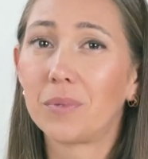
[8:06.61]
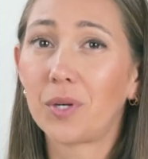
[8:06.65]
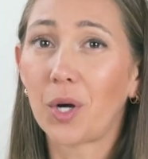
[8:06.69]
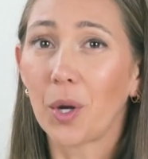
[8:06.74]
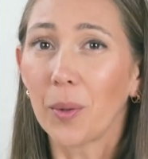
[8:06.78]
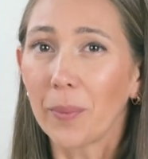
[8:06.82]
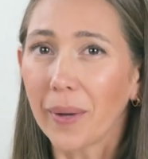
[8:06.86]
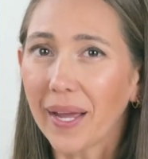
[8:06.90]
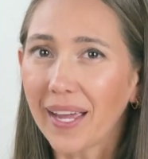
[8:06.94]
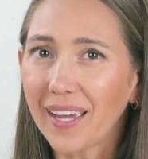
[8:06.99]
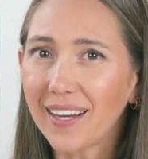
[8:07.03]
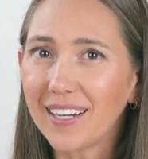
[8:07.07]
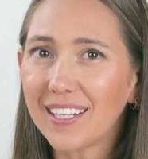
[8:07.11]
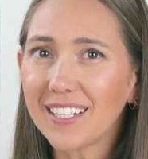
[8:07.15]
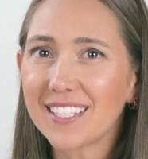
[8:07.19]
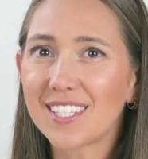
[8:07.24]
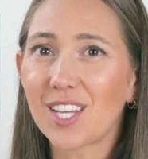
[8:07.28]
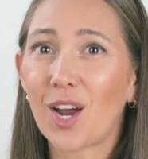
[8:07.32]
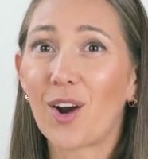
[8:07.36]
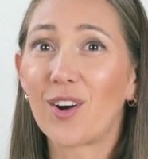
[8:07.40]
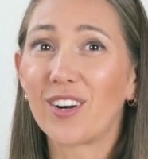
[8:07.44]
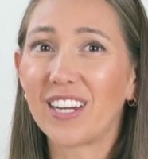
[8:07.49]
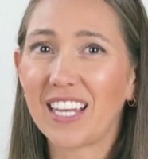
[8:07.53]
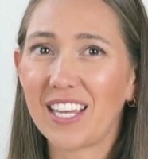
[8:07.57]

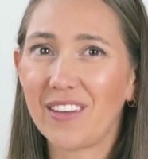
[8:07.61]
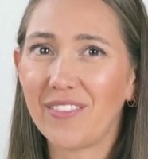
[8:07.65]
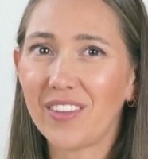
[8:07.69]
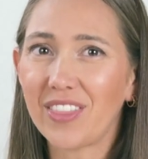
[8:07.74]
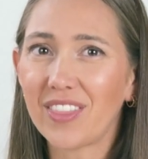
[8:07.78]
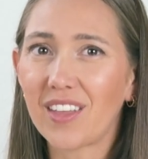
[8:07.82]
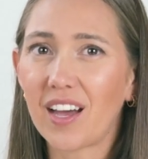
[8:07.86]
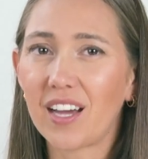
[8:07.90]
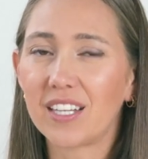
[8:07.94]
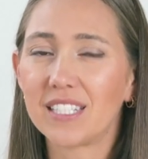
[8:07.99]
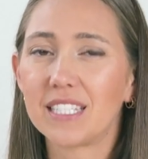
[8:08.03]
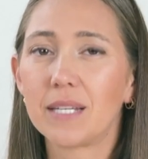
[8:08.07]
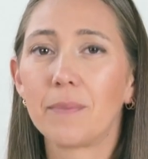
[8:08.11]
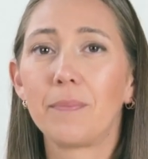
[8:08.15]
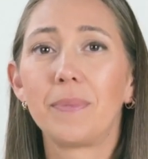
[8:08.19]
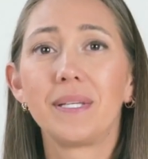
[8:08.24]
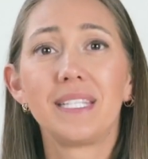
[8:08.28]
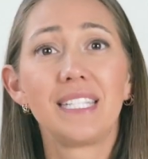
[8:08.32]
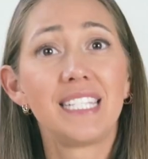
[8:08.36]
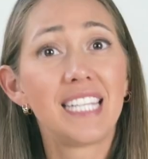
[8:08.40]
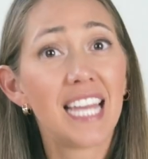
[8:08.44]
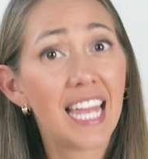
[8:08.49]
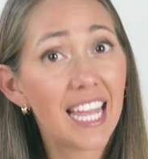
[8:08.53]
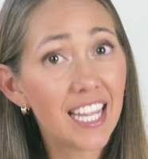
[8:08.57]
probiotics are even thought to
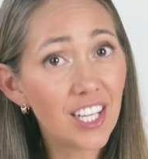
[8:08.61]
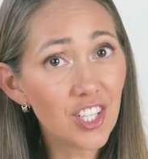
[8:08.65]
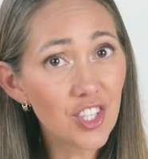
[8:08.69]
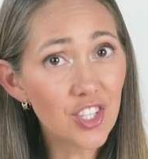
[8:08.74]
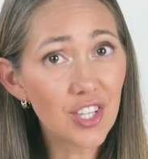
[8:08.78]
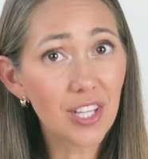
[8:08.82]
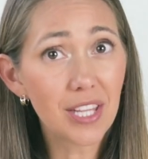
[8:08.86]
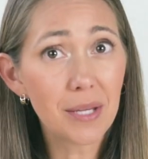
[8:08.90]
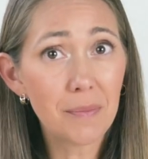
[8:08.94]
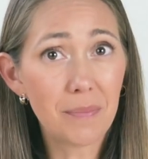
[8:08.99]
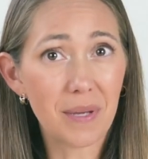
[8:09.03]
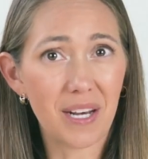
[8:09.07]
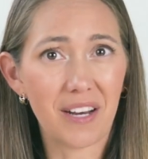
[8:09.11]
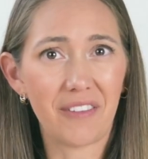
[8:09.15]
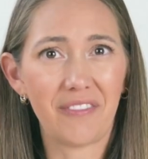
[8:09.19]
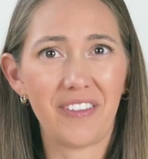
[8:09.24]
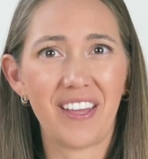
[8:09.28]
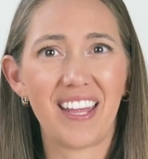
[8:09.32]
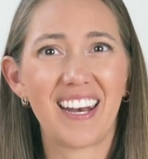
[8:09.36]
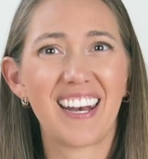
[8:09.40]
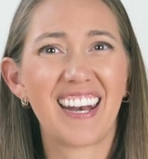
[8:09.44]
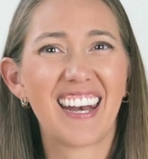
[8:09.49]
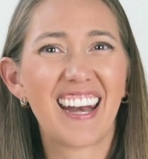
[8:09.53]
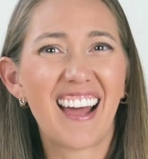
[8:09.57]
potentially
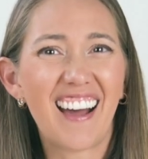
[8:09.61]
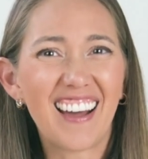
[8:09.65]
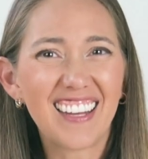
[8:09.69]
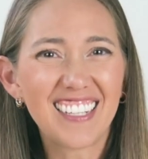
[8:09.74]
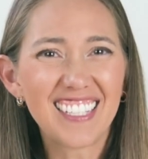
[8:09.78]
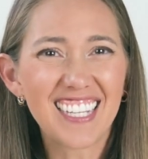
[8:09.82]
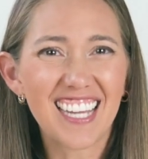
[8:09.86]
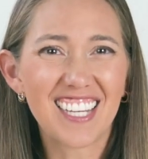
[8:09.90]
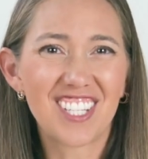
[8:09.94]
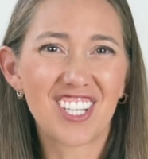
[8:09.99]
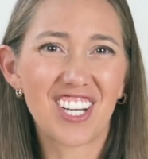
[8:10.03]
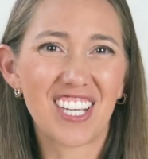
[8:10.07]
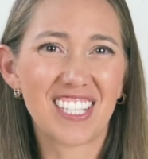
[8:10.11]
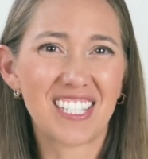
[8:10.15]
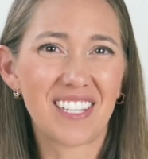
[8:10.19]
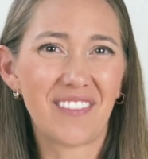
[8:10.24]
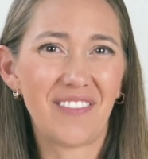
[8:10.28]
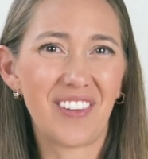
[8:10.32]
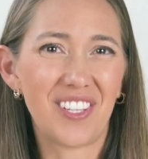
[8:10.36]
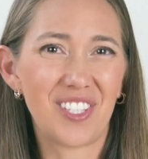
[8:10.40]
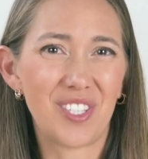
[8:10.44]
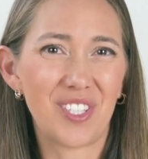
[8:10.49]
benefit non-digestive